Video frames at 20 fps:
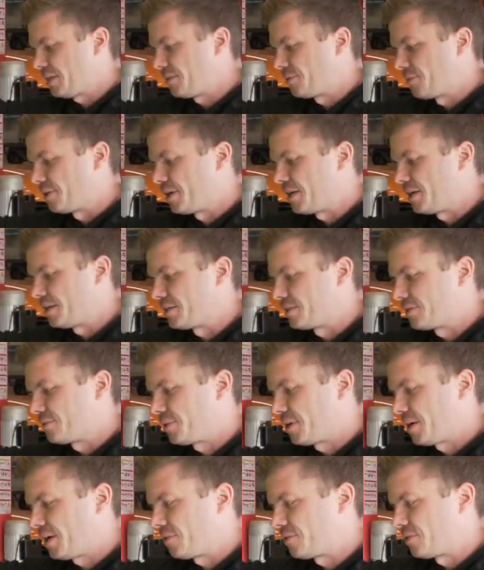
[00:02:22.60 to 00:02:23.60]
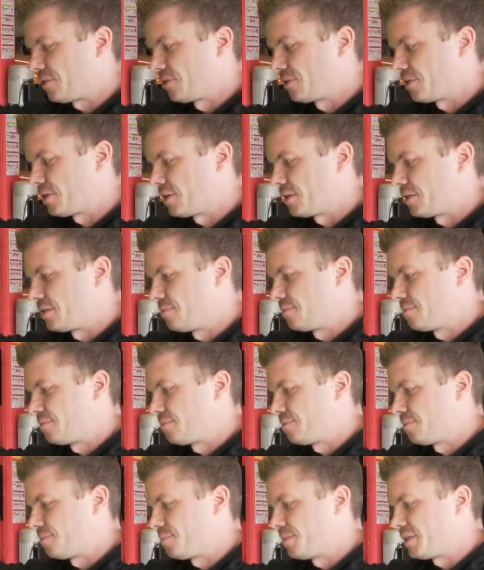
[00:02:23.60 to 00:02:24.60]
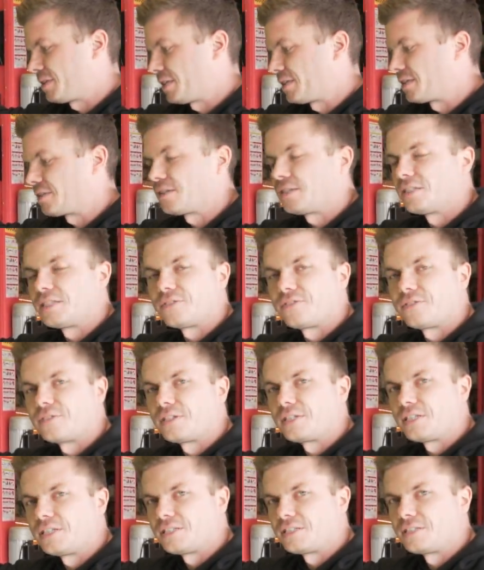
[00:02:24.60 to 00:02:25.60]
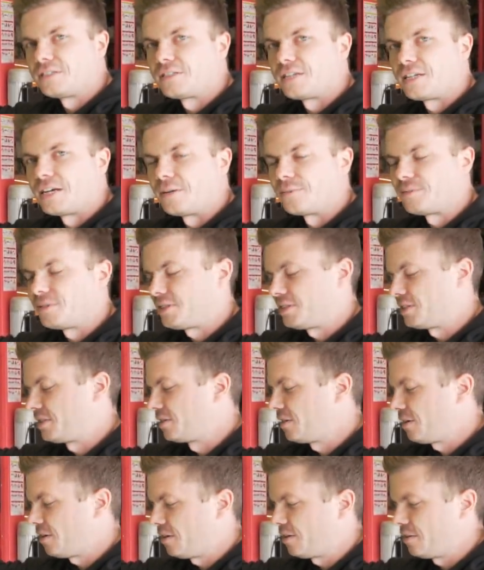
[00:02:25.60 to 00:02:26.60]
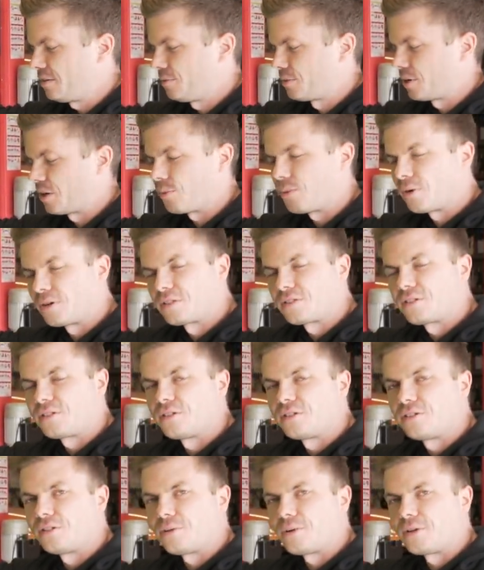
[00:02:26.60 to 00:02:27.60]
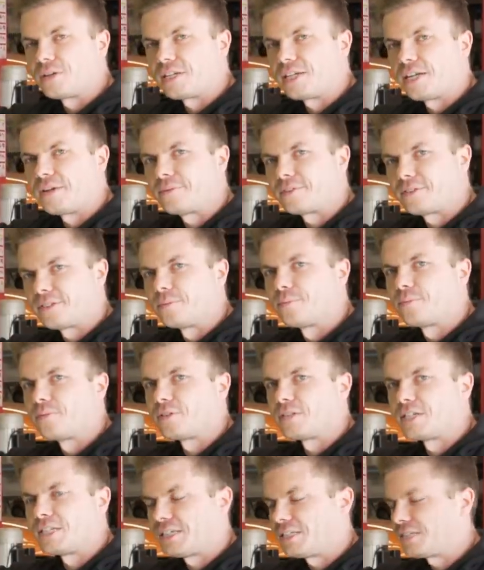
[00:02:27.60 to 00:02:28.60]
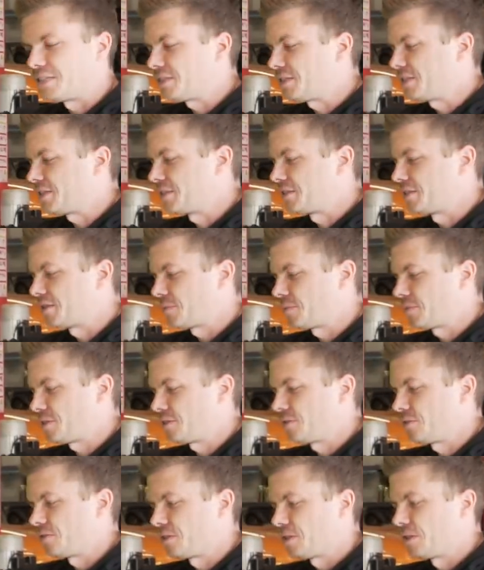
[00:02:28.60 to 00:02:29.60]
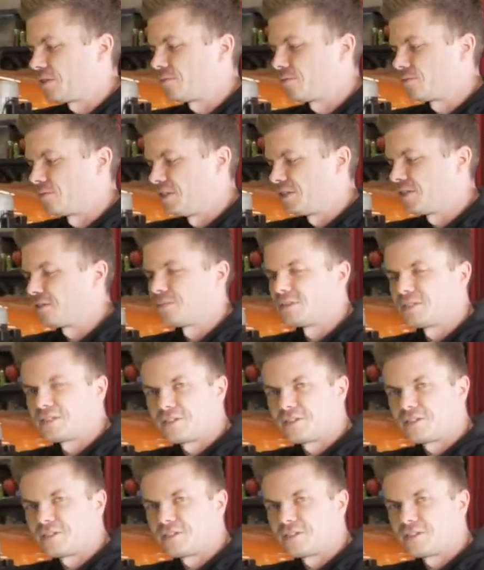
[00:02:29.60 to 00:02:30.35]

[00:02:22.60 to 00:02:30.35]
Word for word: otherwise we're going to have to look at it potentially a different ignition setup, which is not what I wanted to do. I wanted to keep it simple and easy and something looking reasonably